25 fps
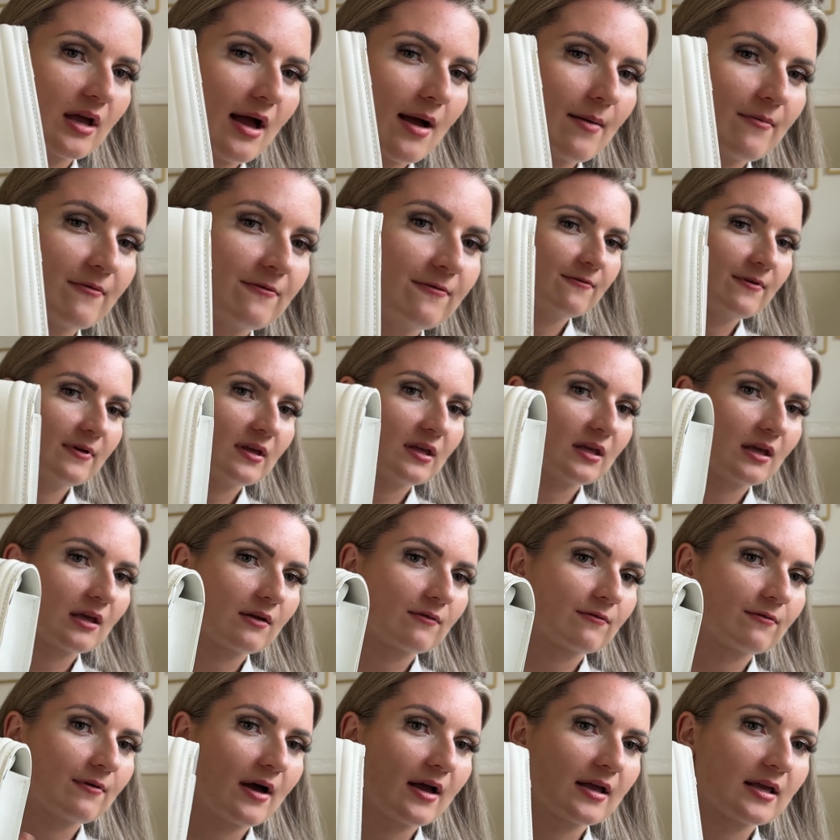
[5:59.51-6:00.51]
I'm thinking
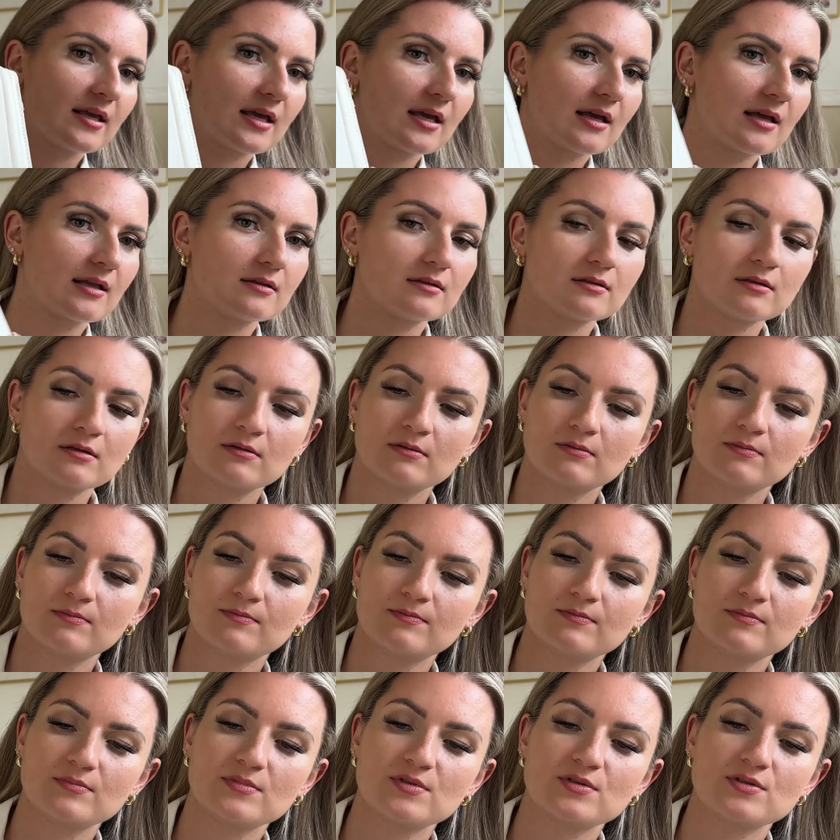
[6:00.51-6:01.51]
if I can
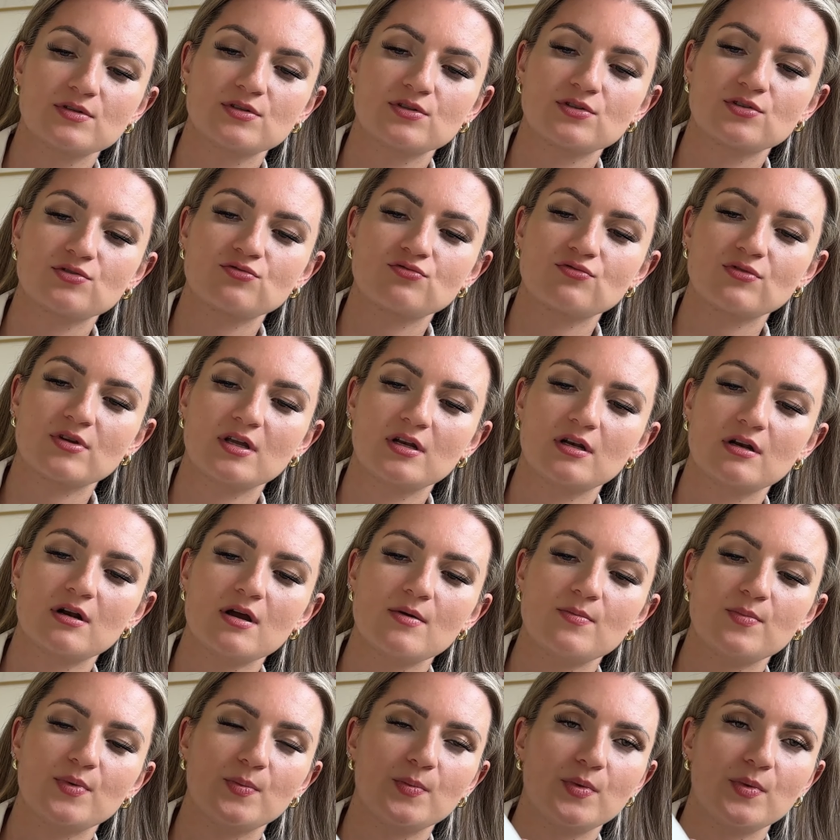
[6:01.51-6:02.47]
straight it up